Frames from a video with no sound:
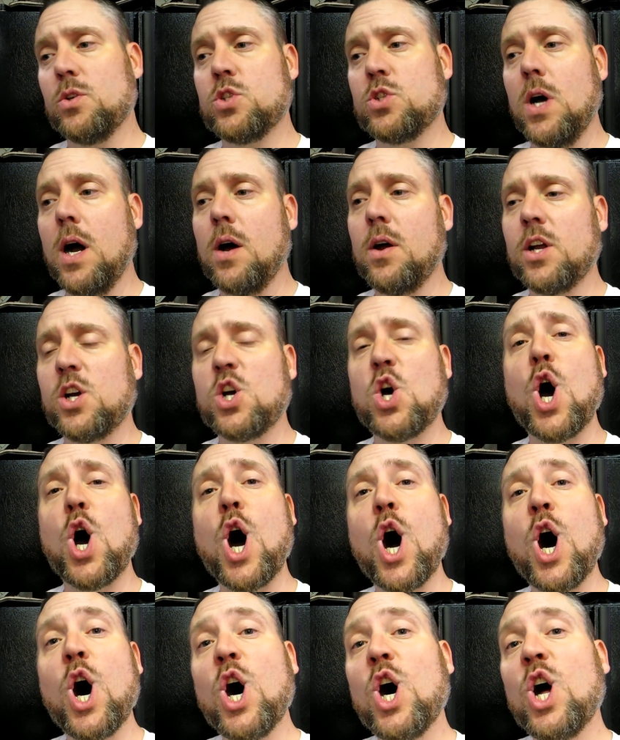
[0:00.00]
So I'm going to
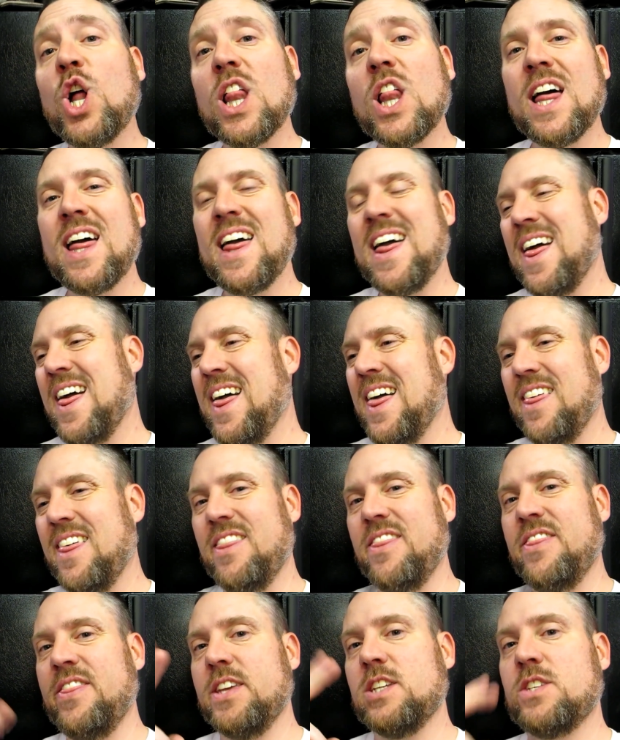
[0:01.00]
call
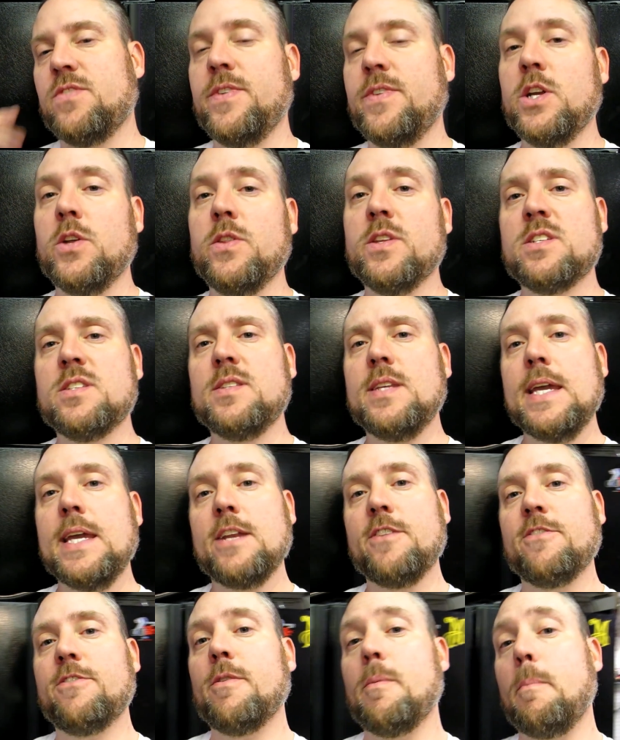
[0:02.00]
this video, this is the
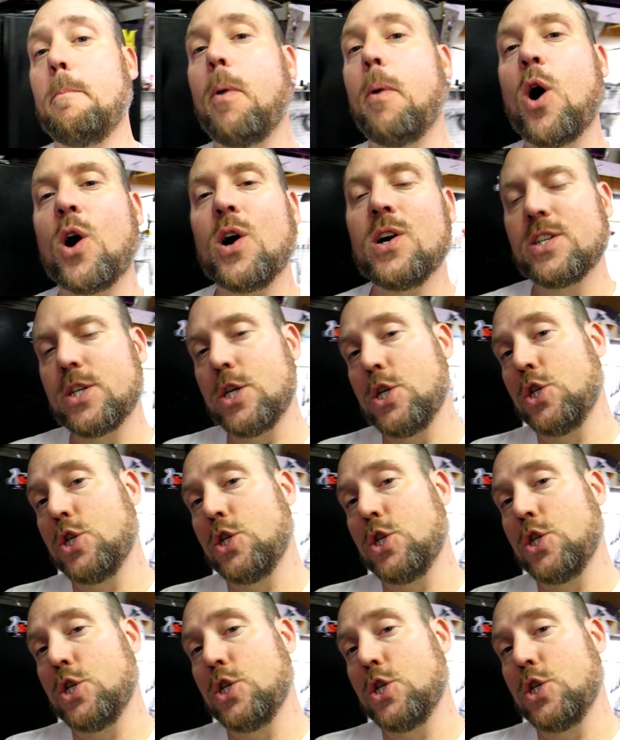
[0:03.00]
end of part